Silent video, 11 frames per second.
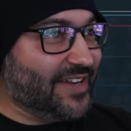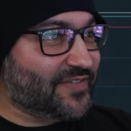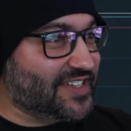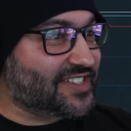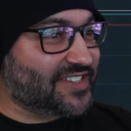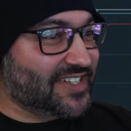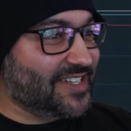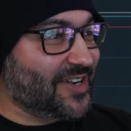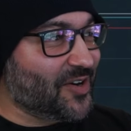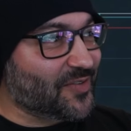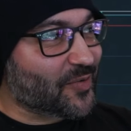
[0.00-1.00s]
this city
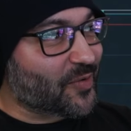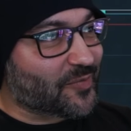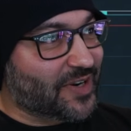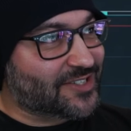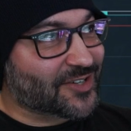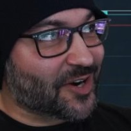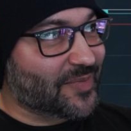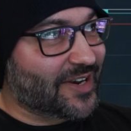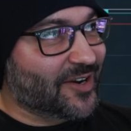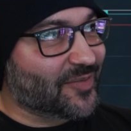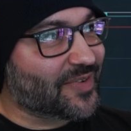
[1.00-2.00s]
over with my charm and
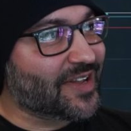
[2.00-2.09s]
help.